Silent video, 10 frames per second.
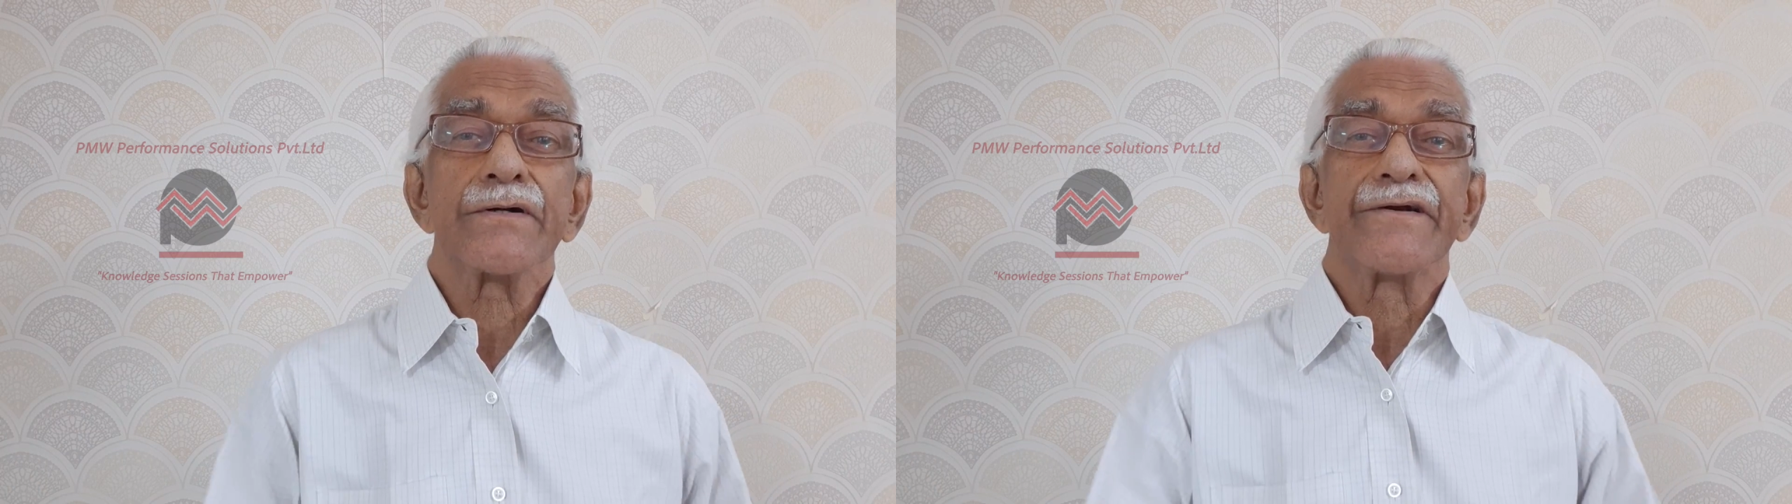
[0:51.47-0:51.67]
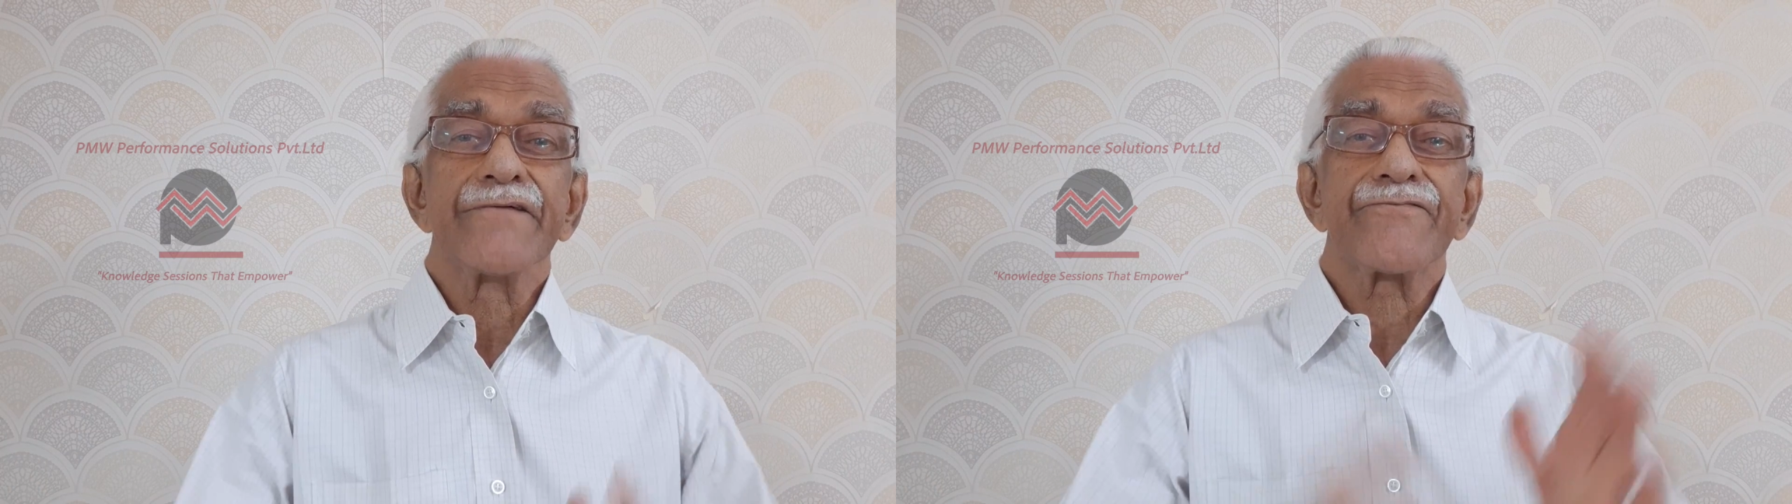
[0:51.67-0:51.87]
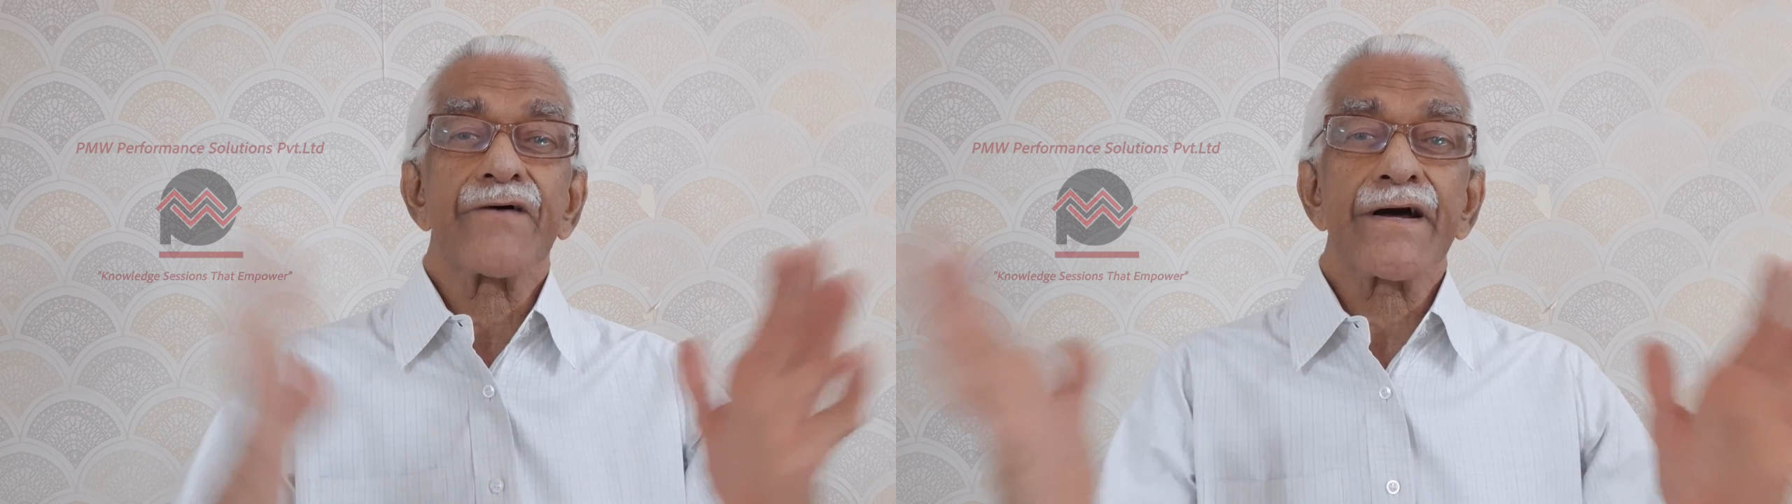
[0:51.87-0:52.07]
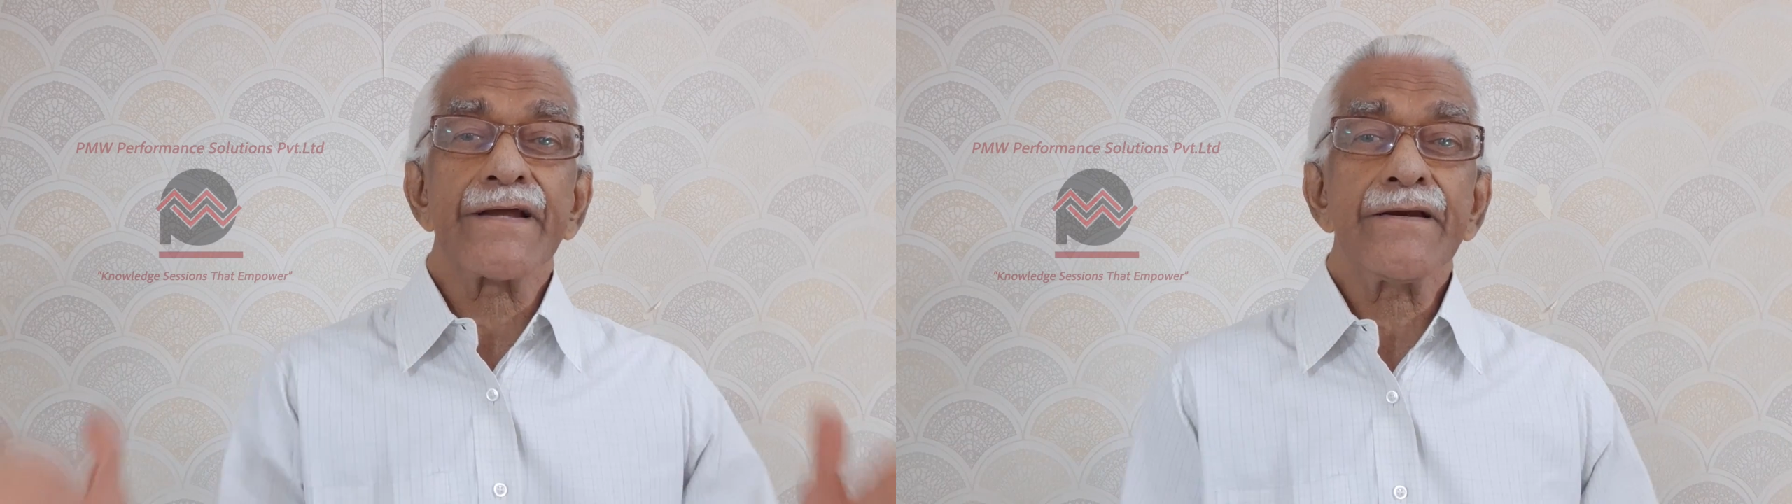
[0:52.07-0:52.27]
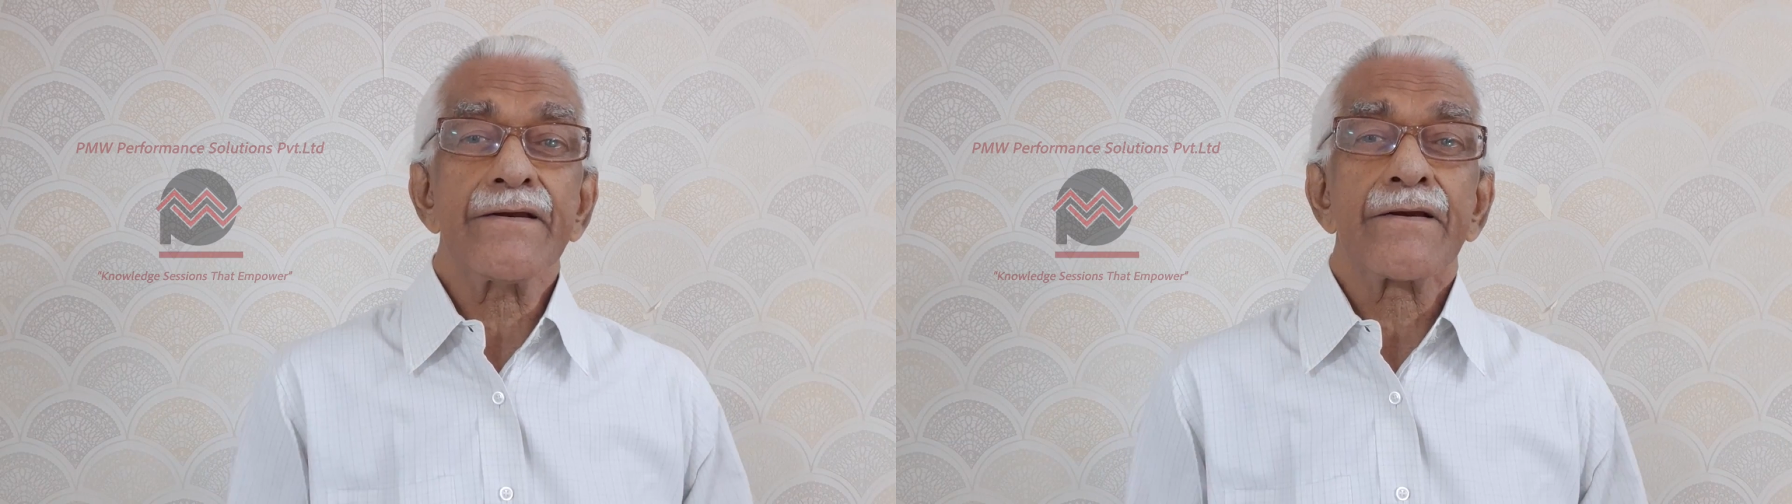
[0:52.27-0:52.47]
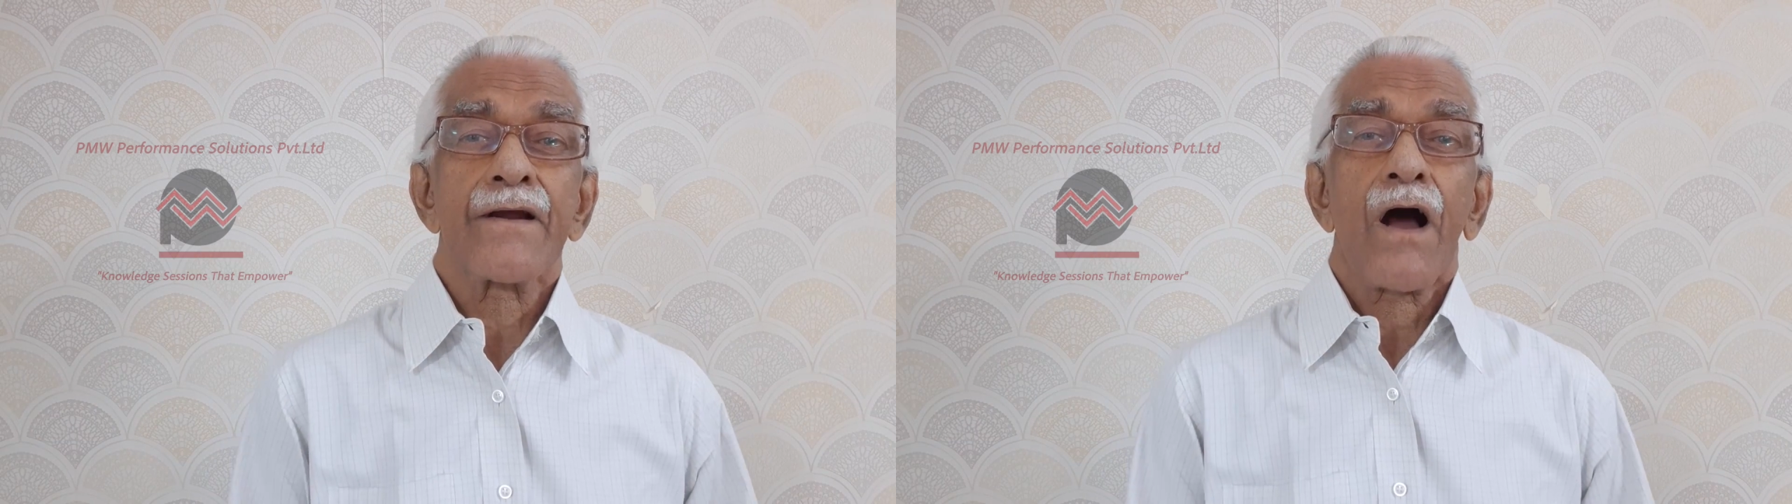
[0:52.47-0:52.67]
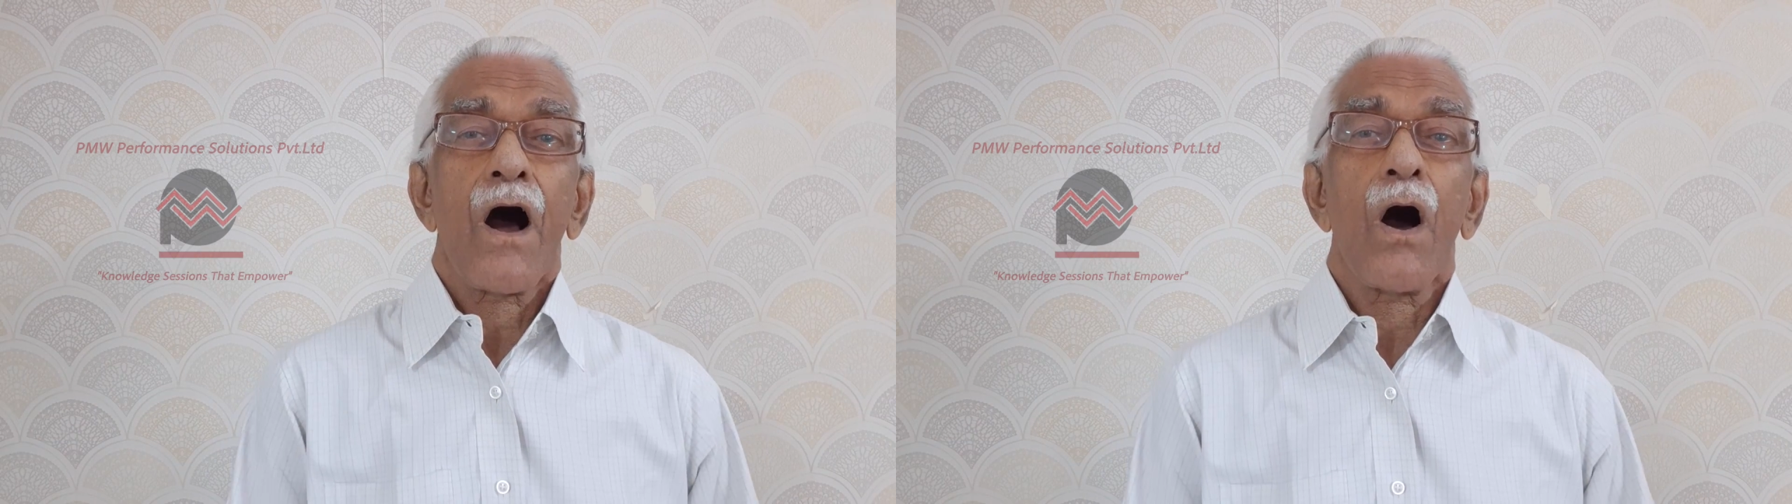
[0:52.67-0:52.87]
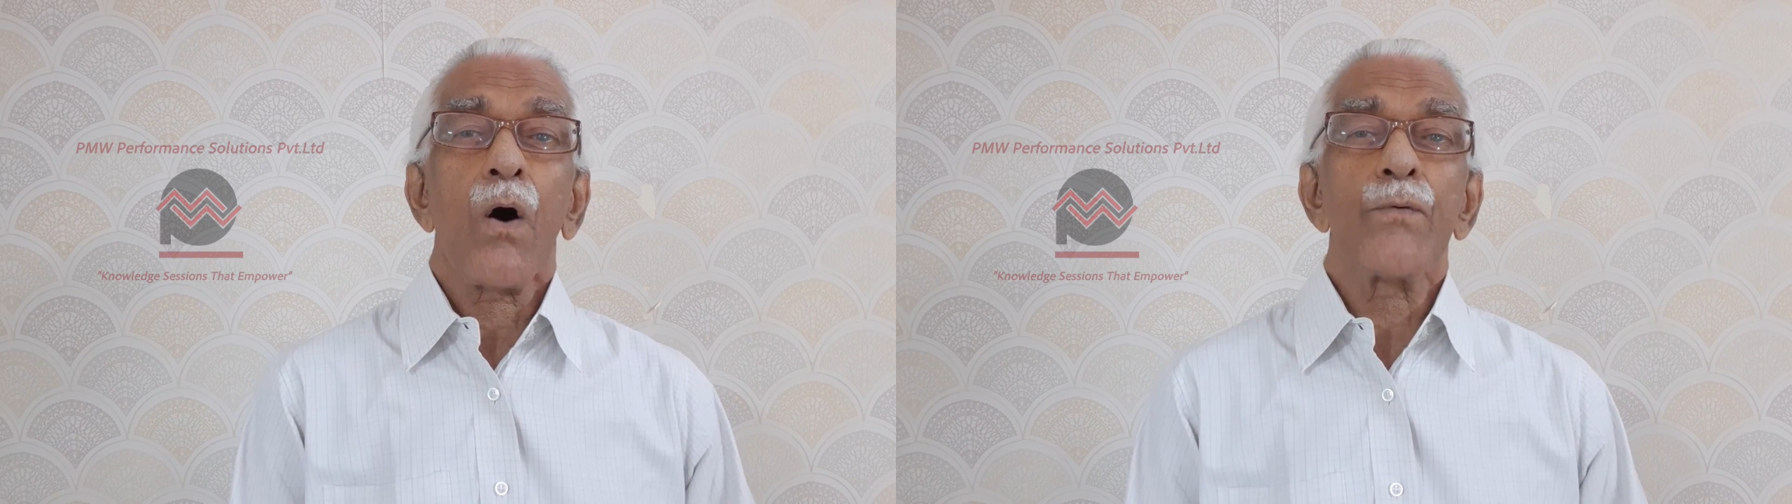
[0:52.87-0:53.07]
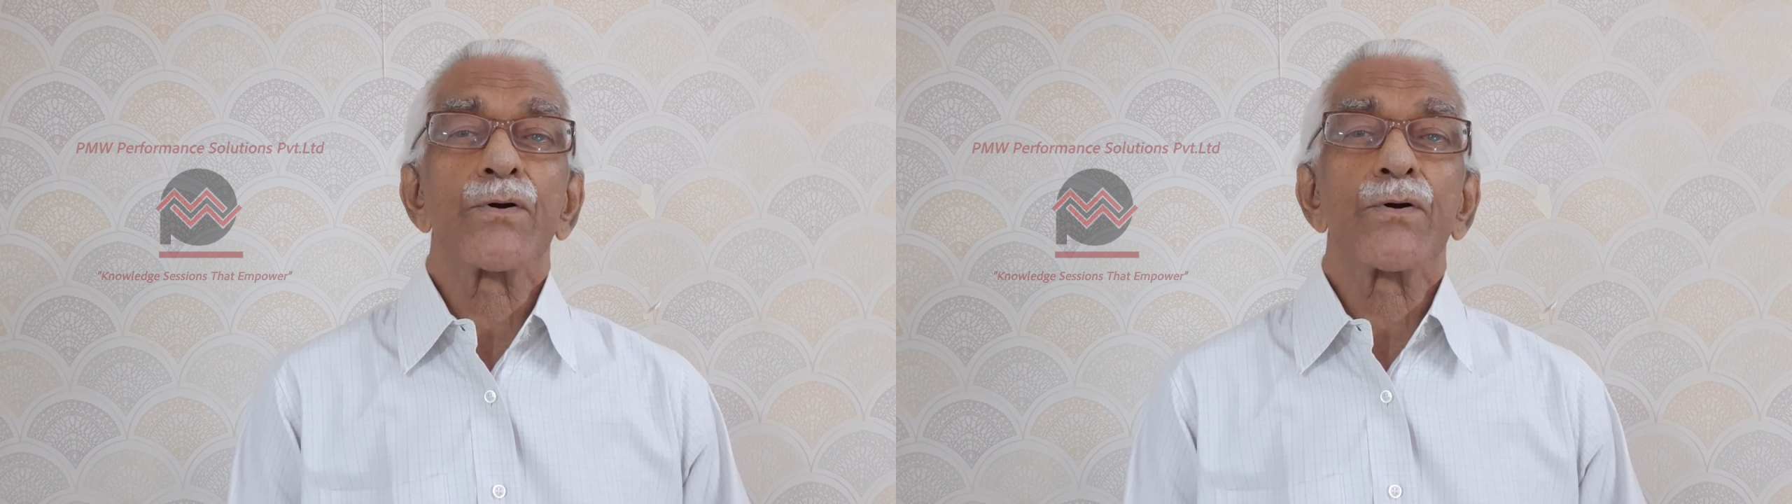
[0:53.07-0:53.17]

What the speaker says: define how